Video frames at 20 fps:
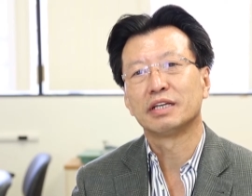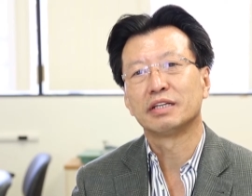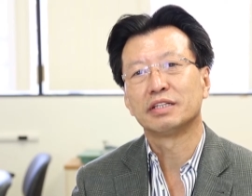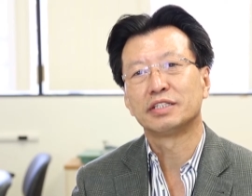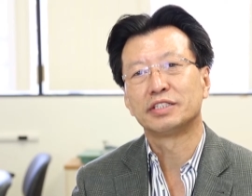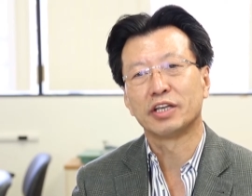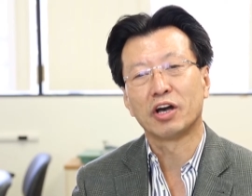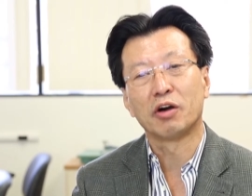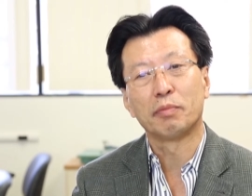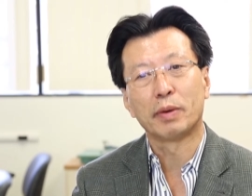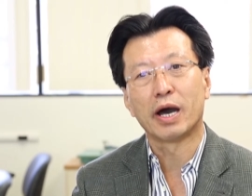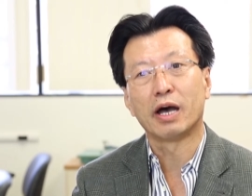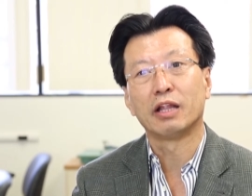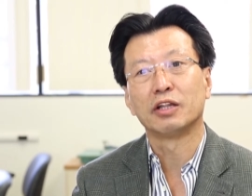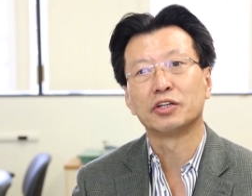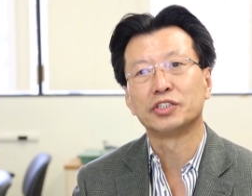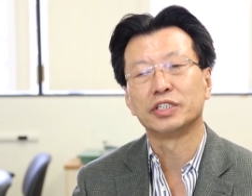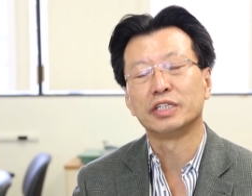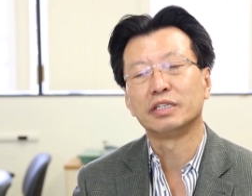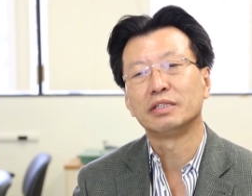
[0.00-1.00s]
cell
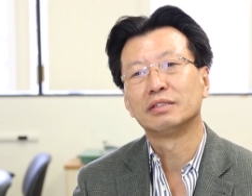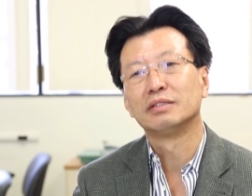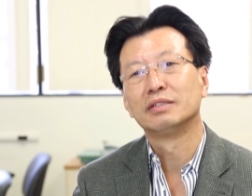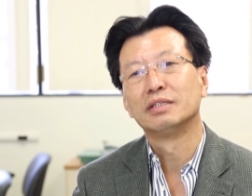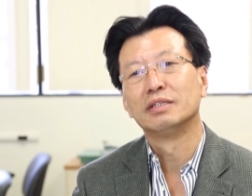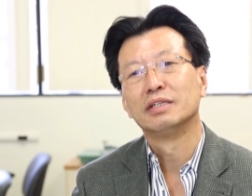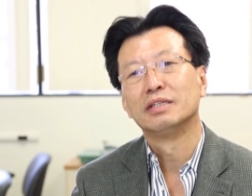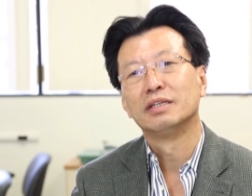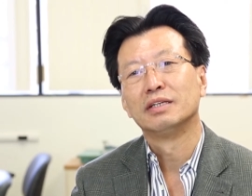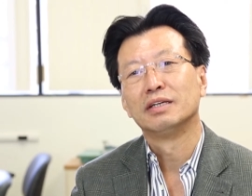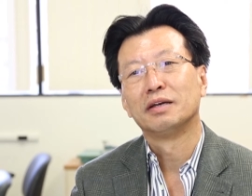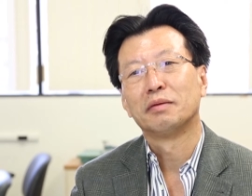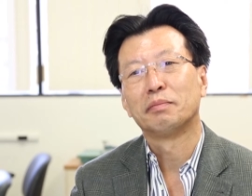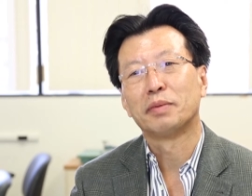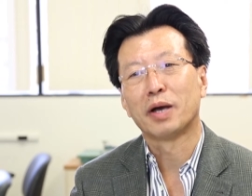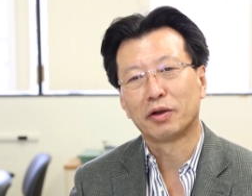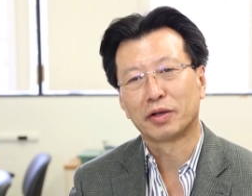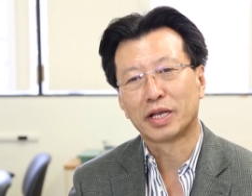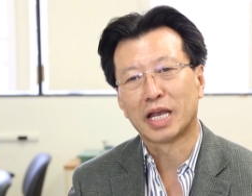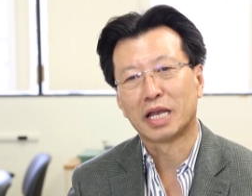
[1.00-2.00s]
biology,
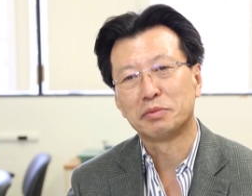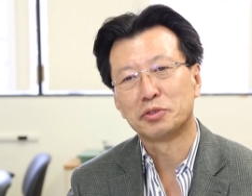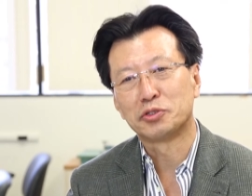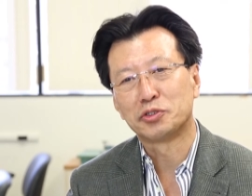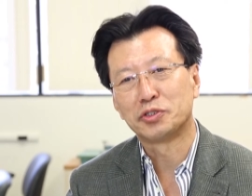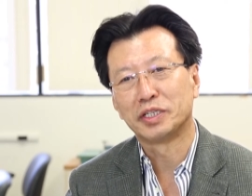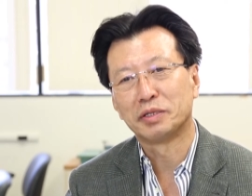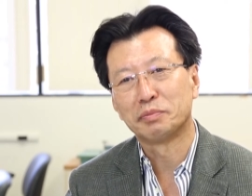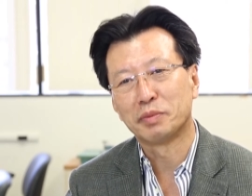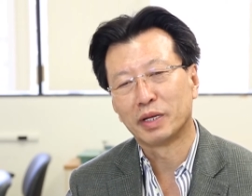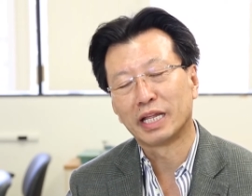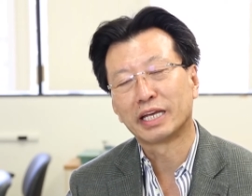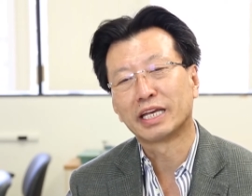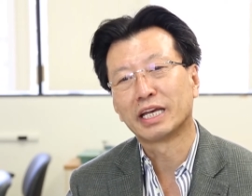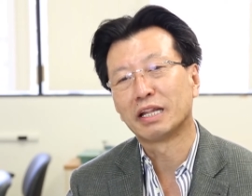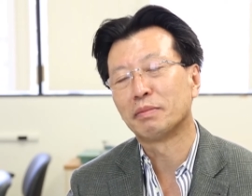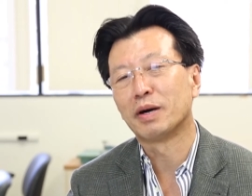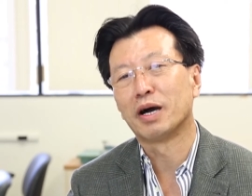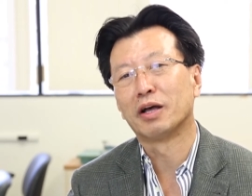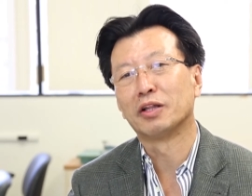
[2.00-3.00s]
biochemistry, and
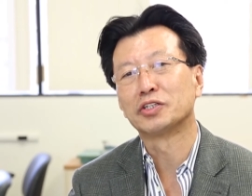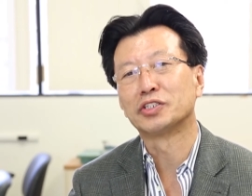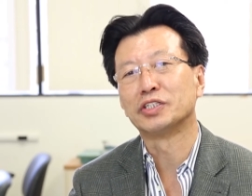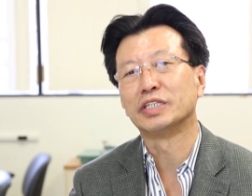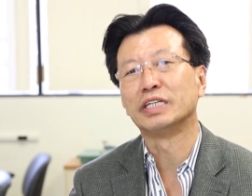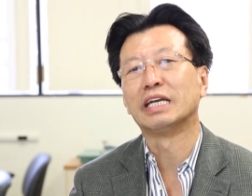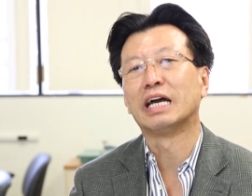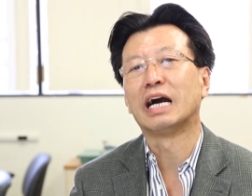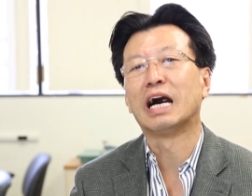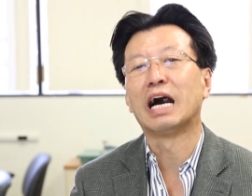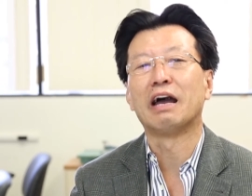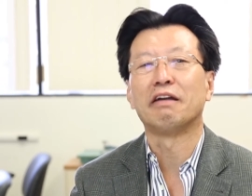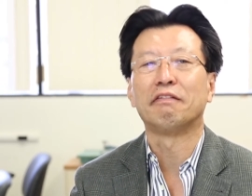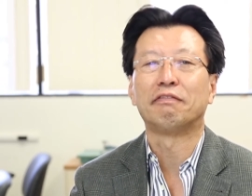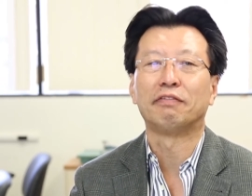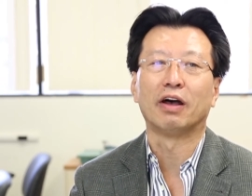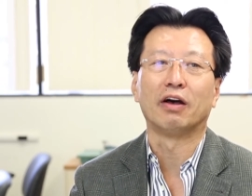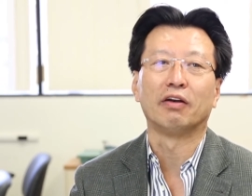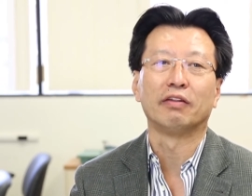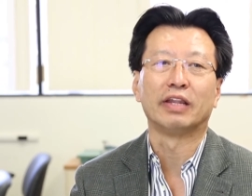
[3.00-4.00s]
molecular biology, I
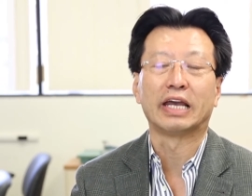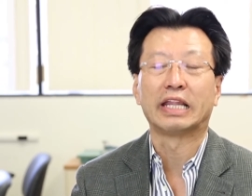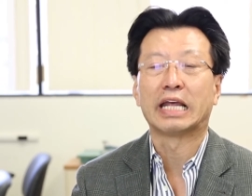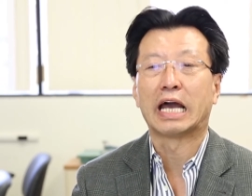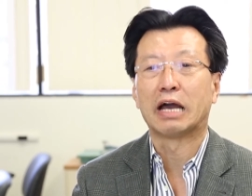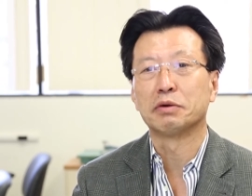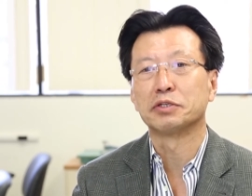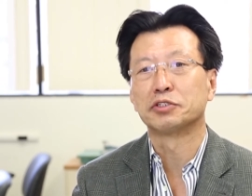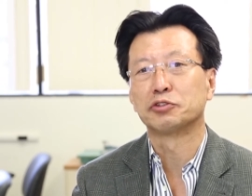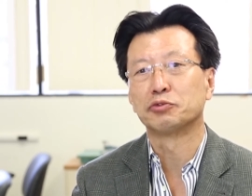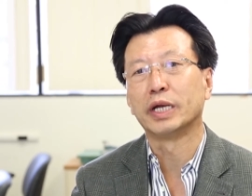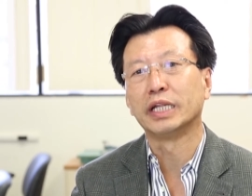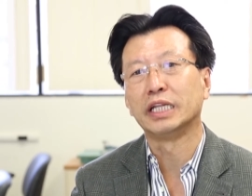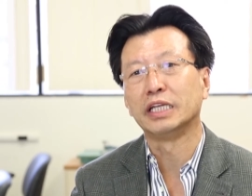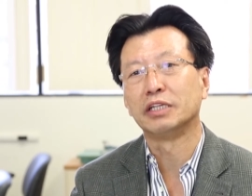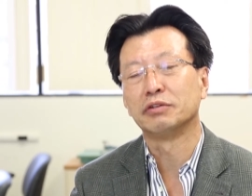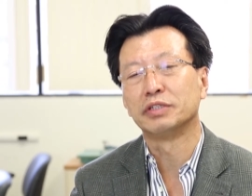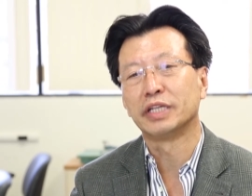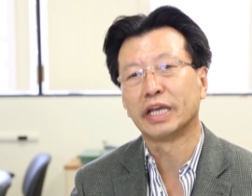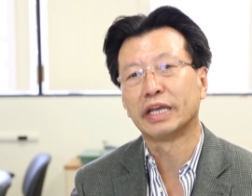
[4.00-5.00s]
felt that I was ready
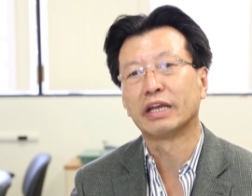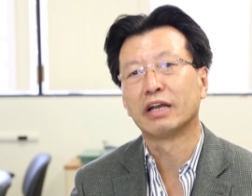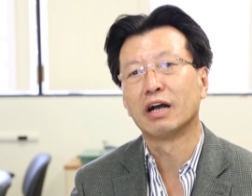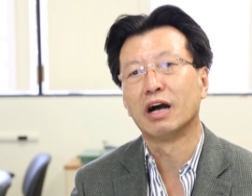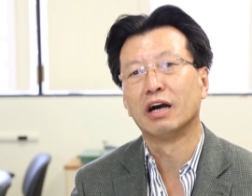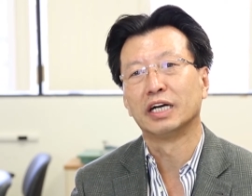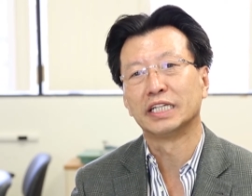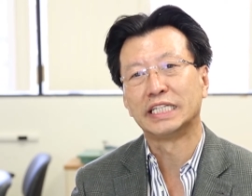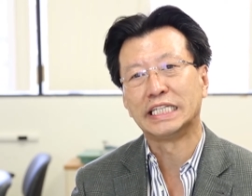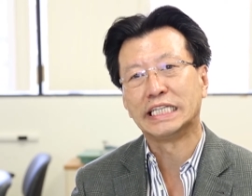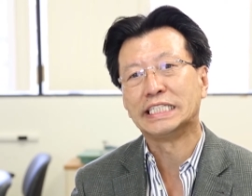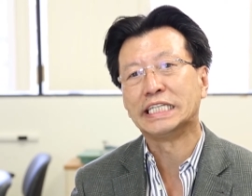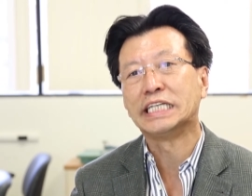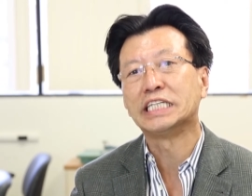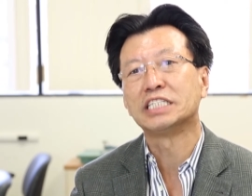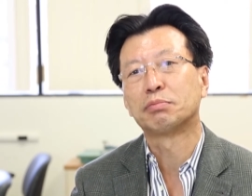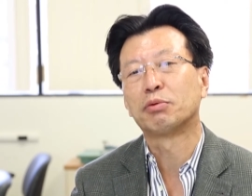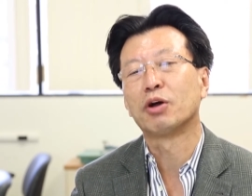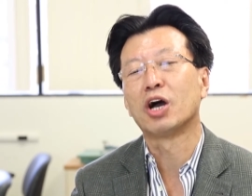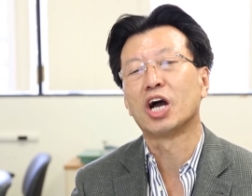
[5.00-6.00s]
to take on a
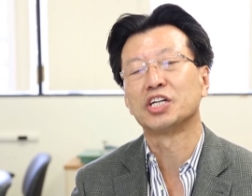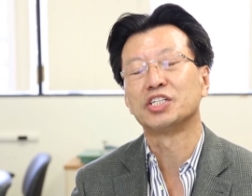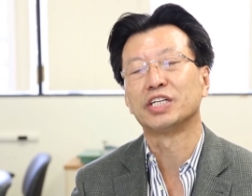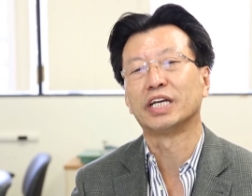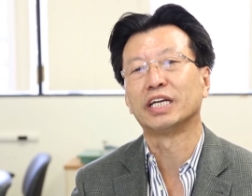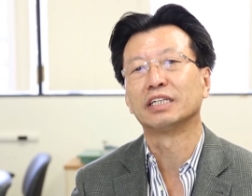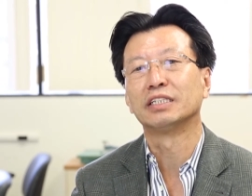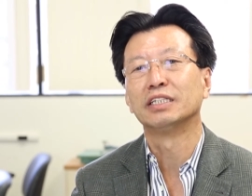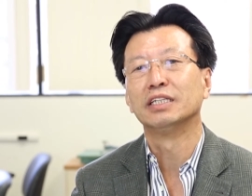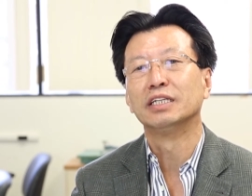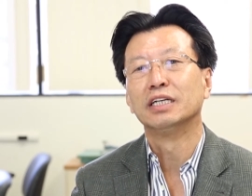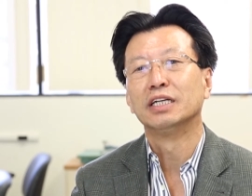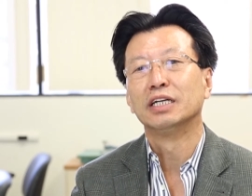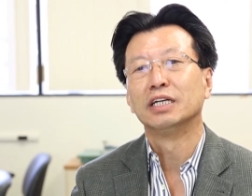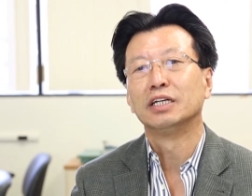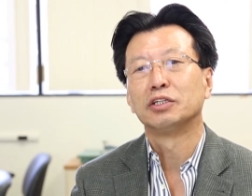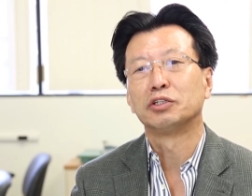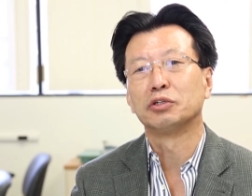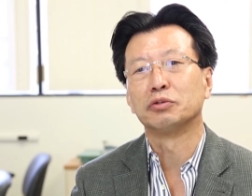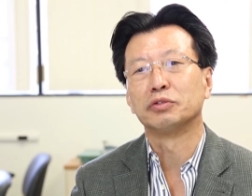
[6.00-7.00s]
disease project
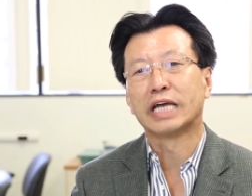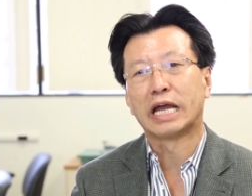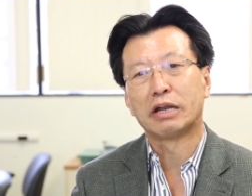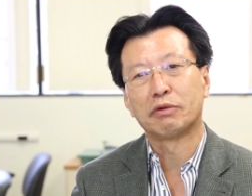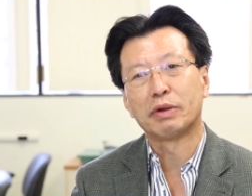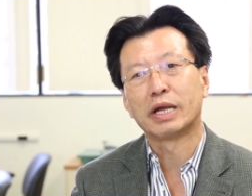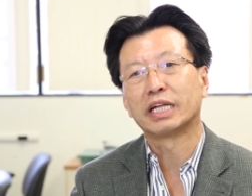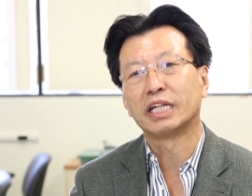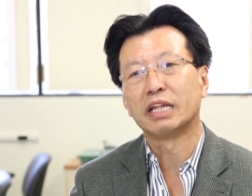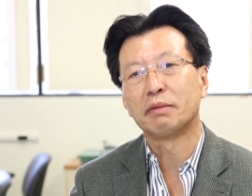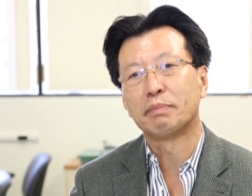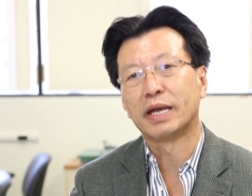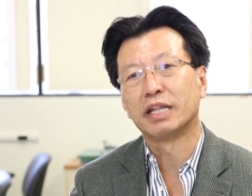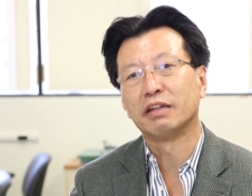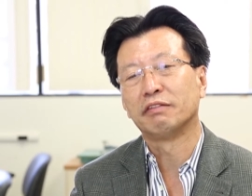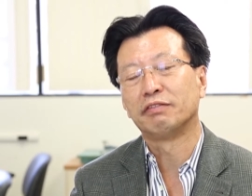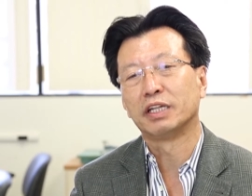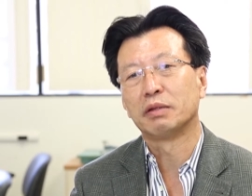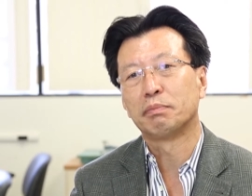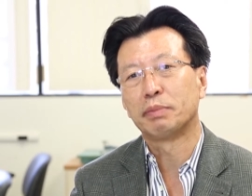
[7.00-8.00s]
to directly
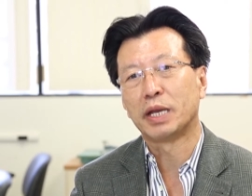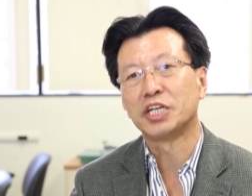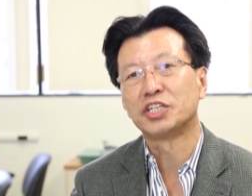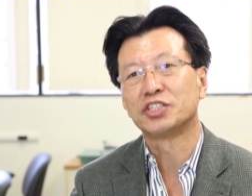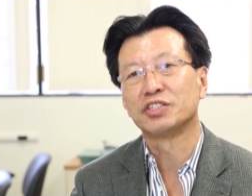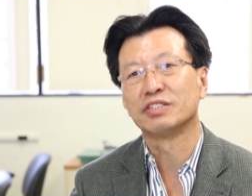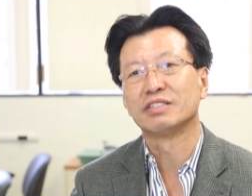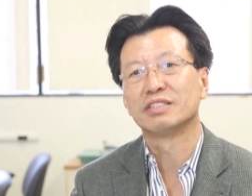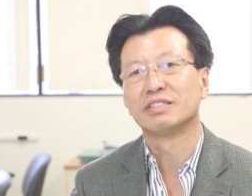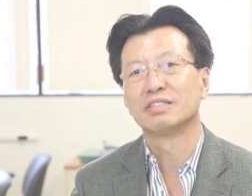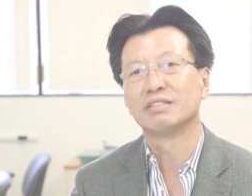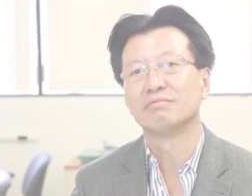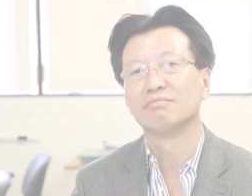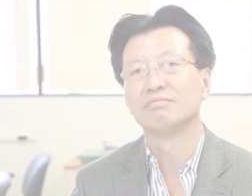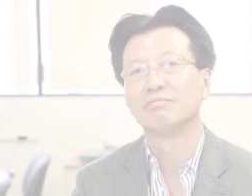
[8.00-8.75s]
benefit patients.